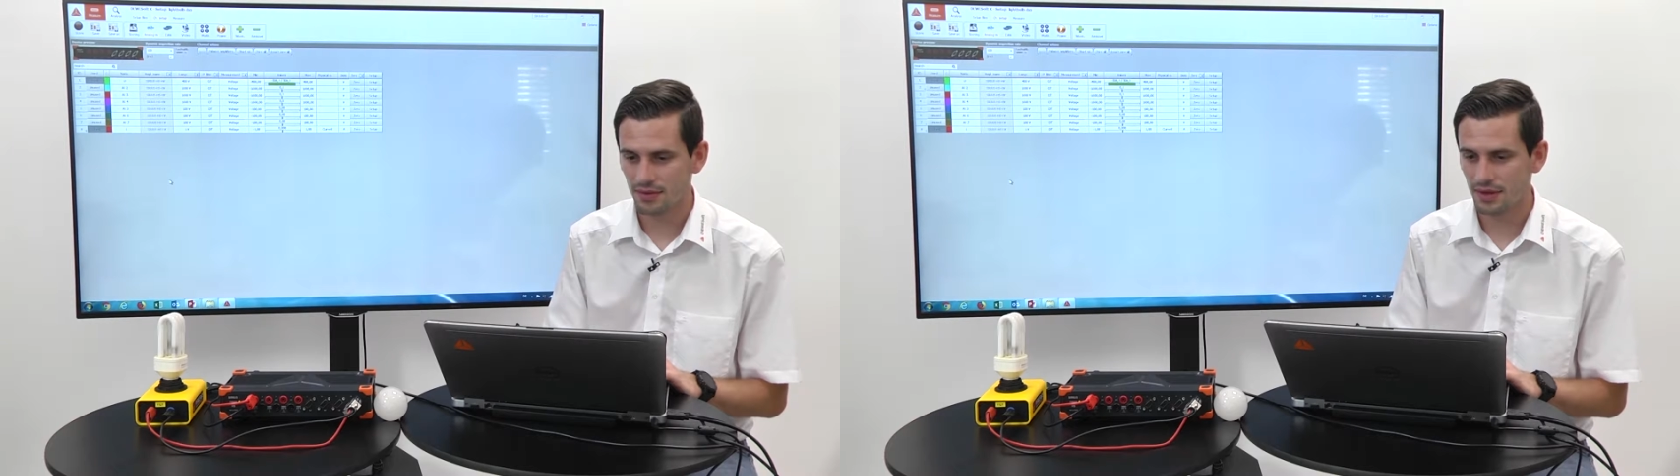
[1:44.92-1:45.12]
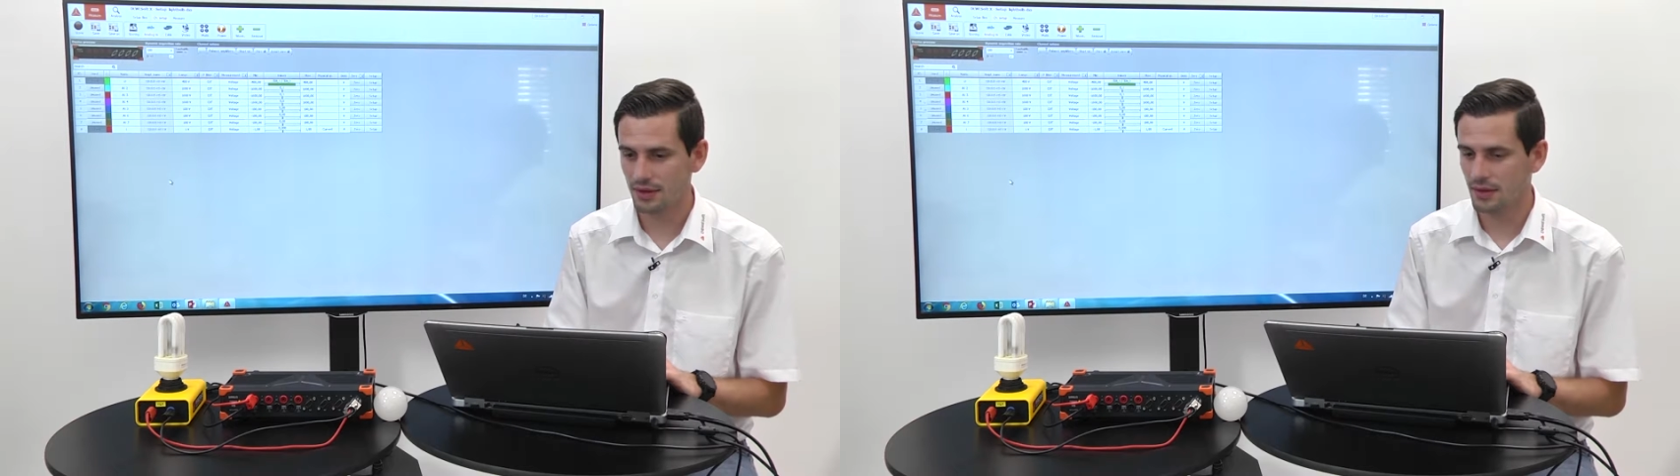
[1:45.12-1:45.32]

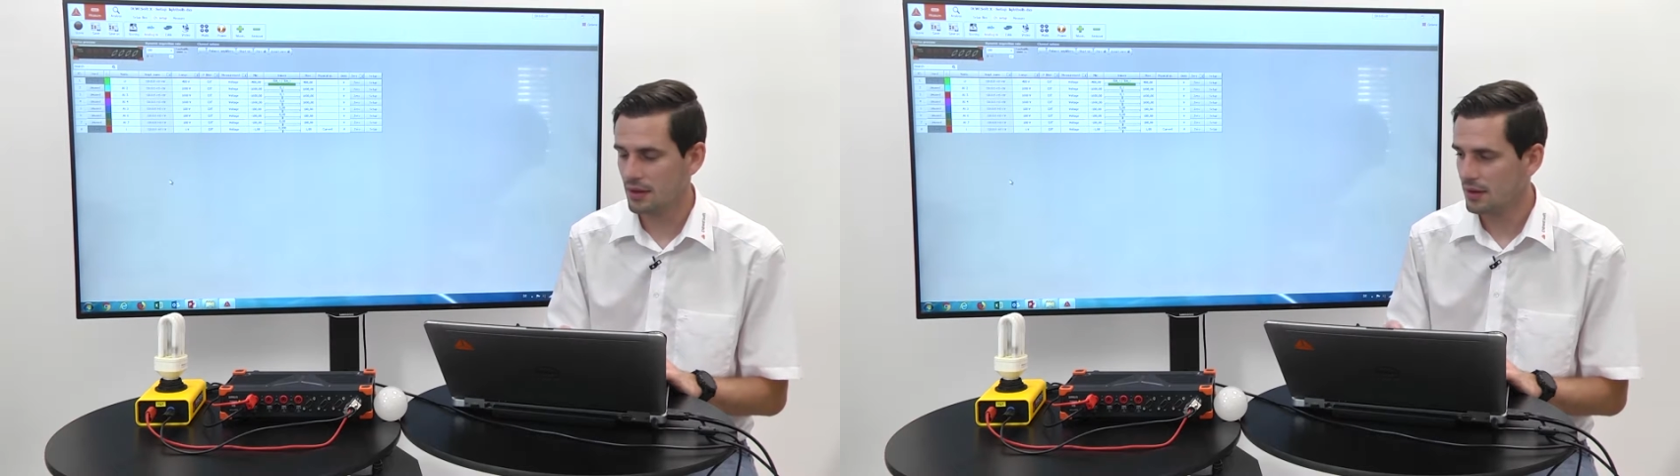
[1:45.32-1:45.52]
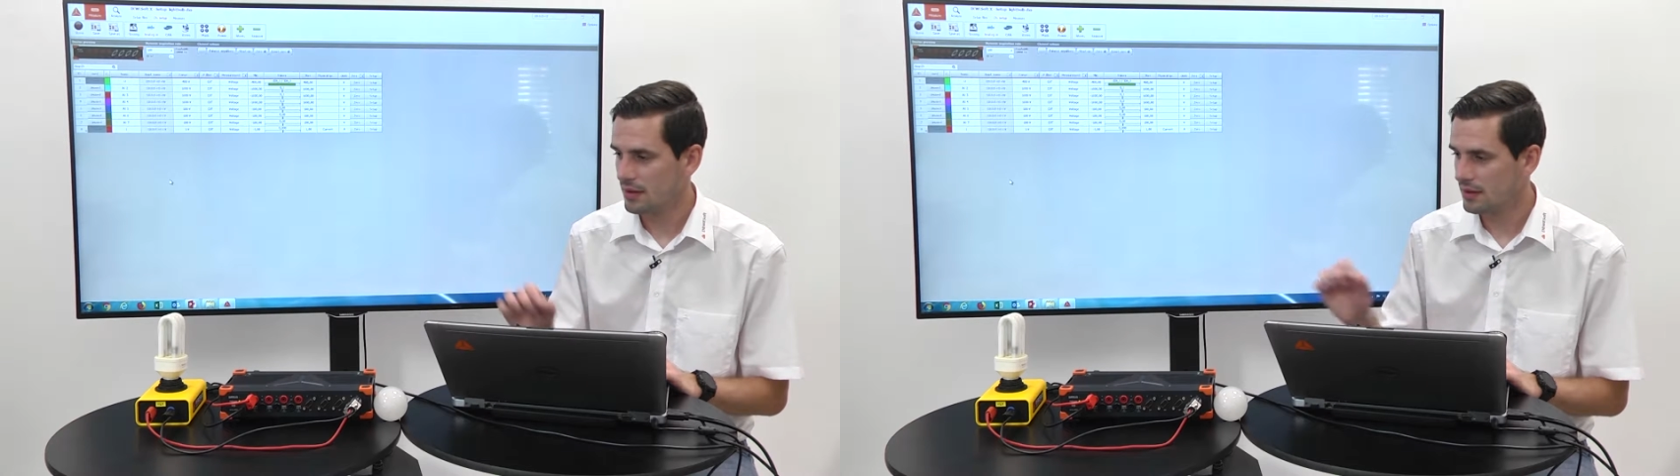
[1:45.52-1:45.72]
Okay,
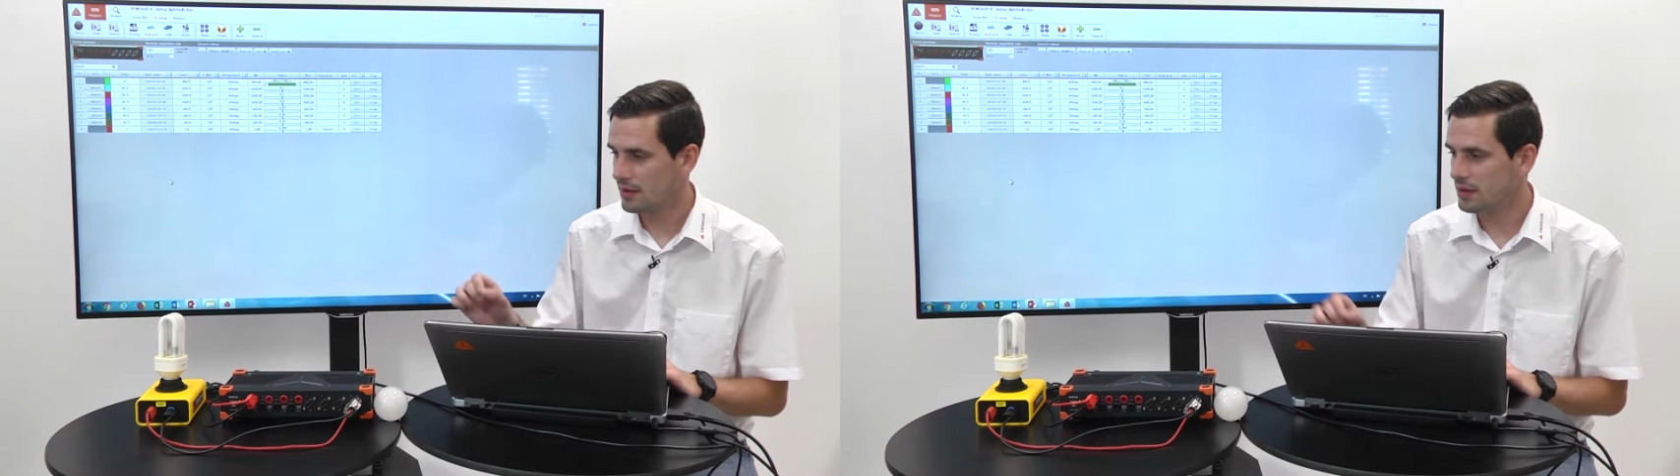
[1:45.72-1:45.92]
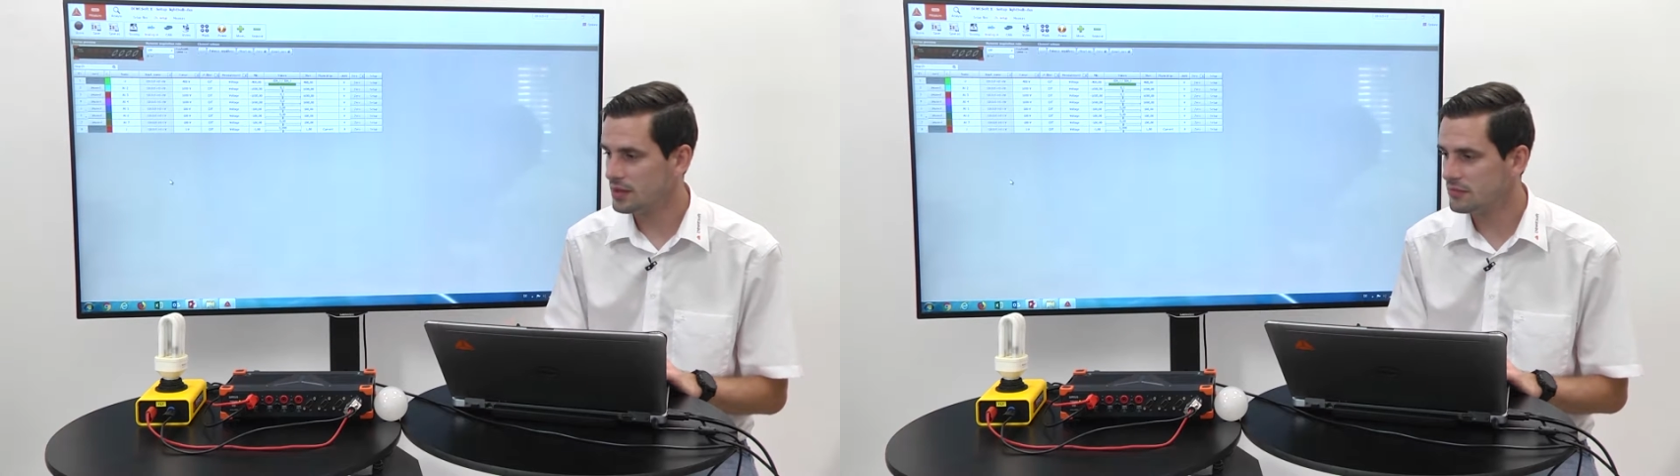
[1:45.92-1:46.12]

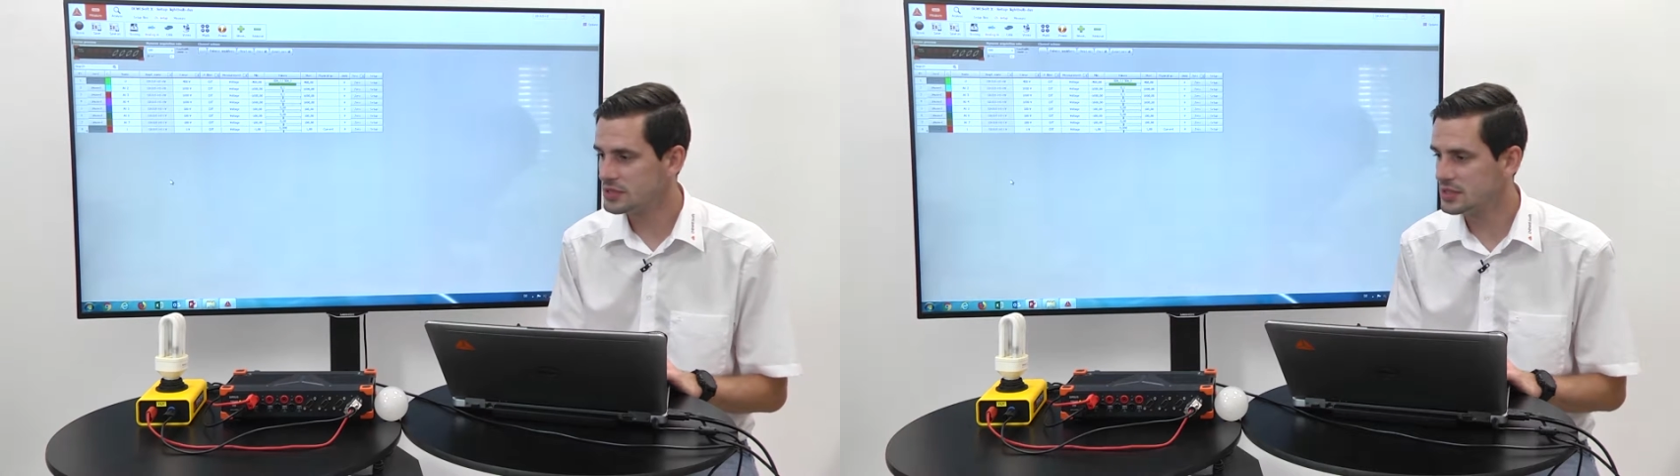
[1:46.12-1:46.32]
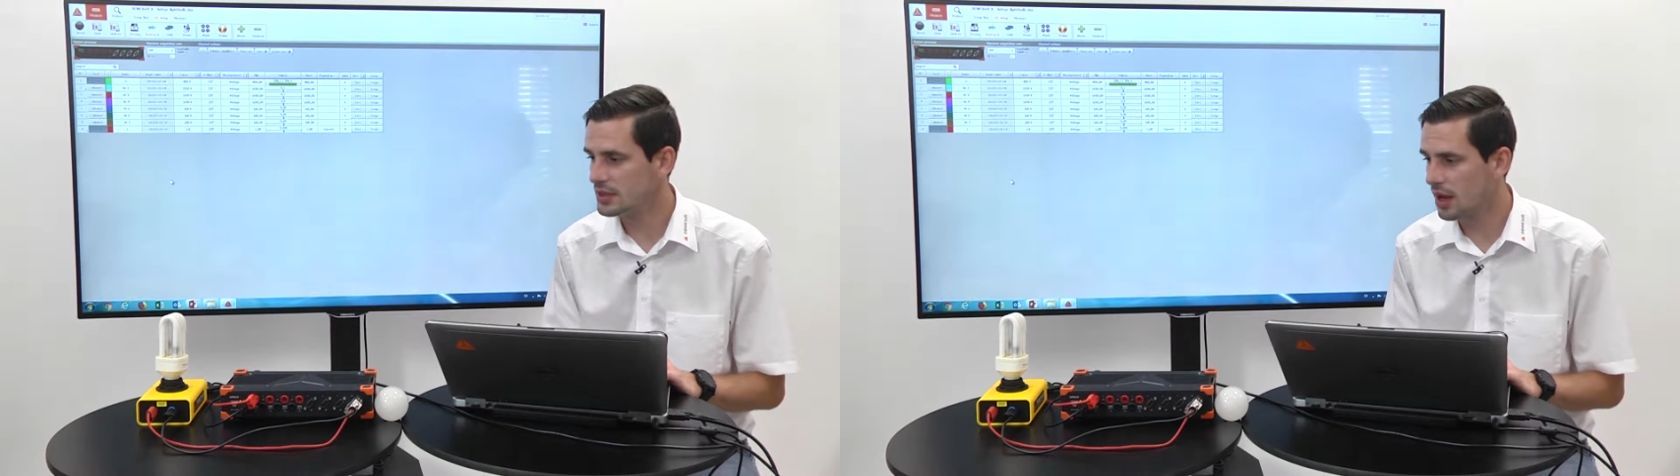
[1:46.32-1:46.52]
here we
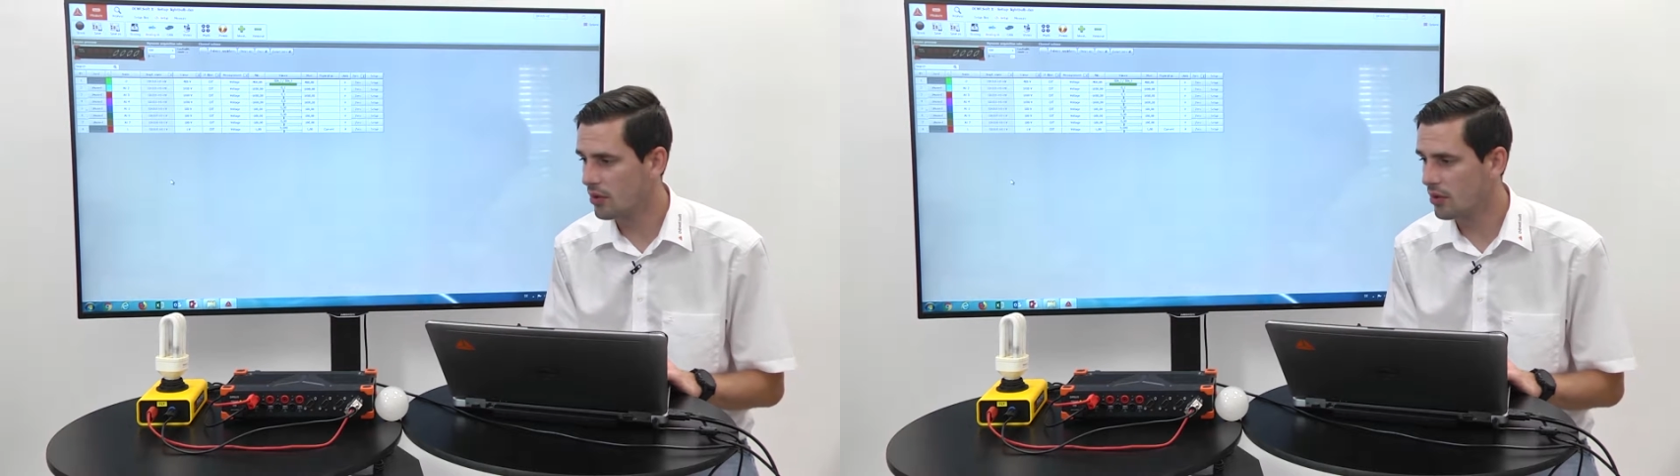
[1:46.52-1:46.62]
see